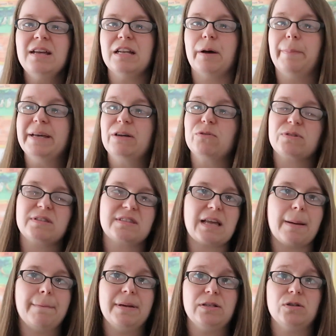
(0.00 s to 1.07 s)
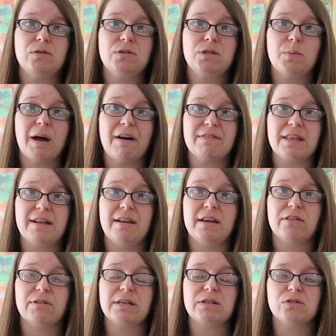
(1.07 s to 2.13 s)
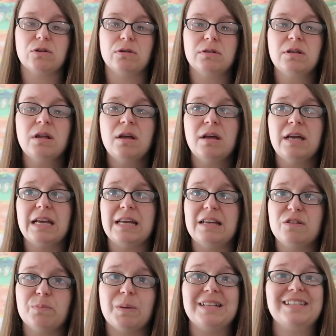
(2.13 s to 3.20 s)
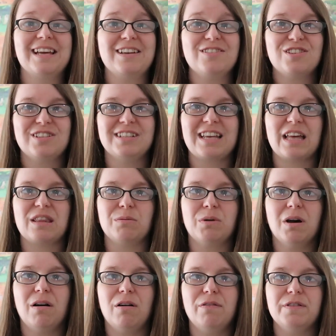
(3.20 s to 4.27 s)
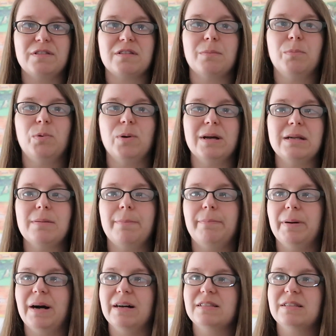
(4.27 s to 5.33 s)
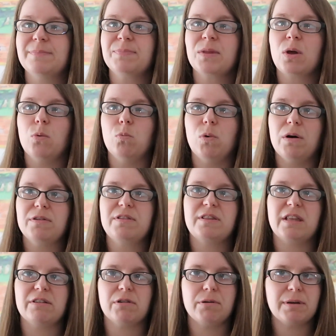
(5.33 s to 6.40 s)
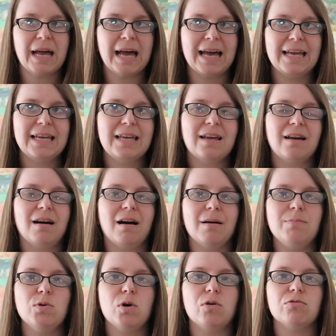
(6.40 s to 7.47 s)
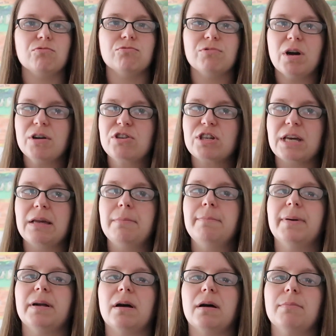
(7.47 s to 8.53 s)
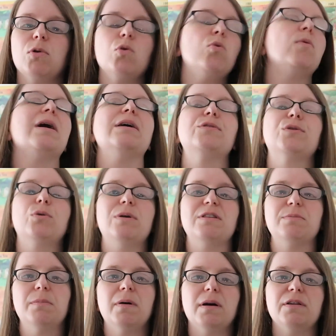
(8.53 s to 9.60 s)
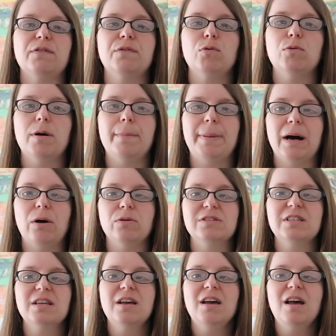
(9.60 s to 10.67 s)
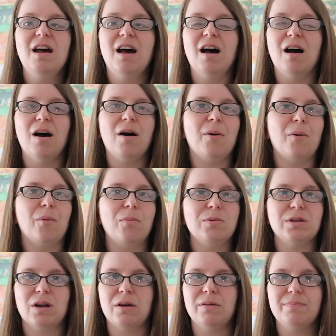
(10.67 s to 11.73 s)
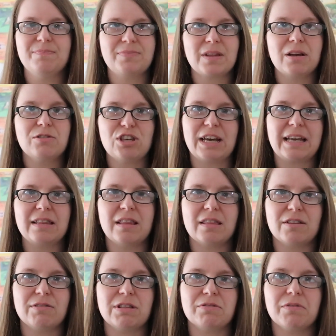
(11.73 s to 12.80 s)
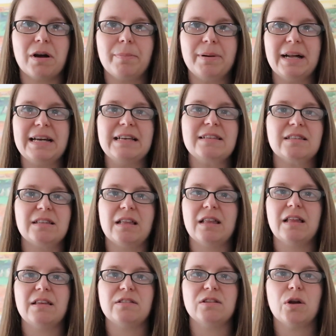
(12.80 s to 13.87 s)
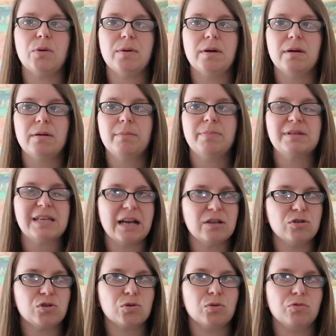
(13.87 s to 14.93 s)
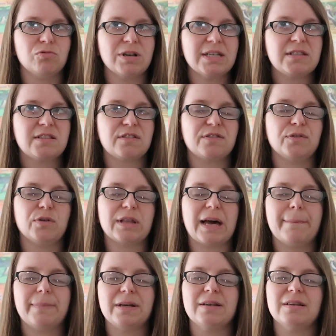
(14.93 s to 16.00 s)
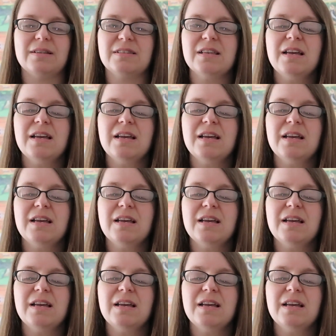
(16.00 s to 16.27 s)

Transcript: Now, Pickles and Scampy do still have their leg rings on. It is my intention to get them cut off at some point, but whilst they're okay, I'm not rushing, but I'm always mindful about you know, checking that they're in the right place and that there's no potential risks for that, because